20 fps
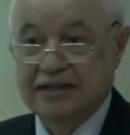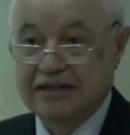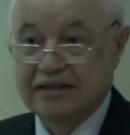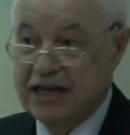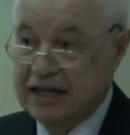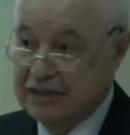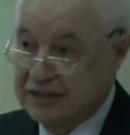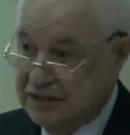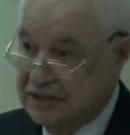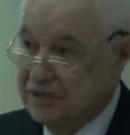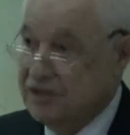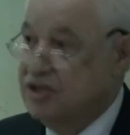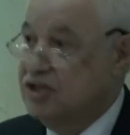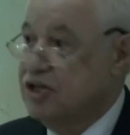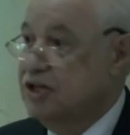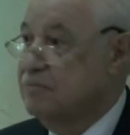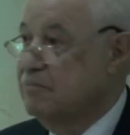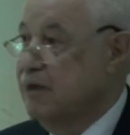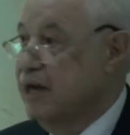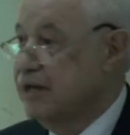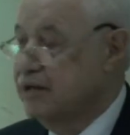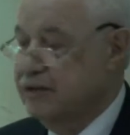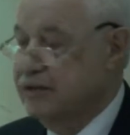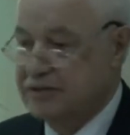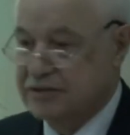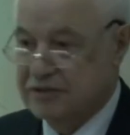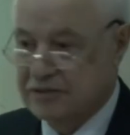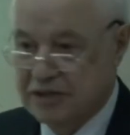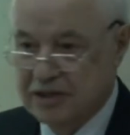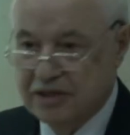and as decision
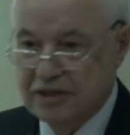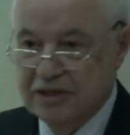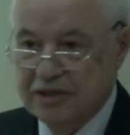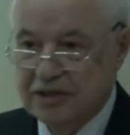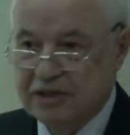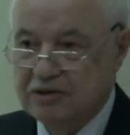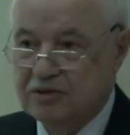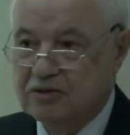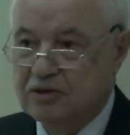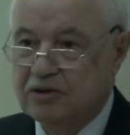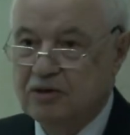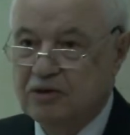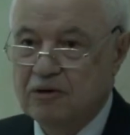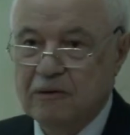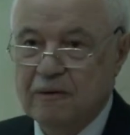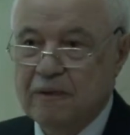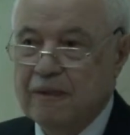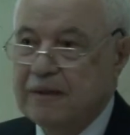makers know,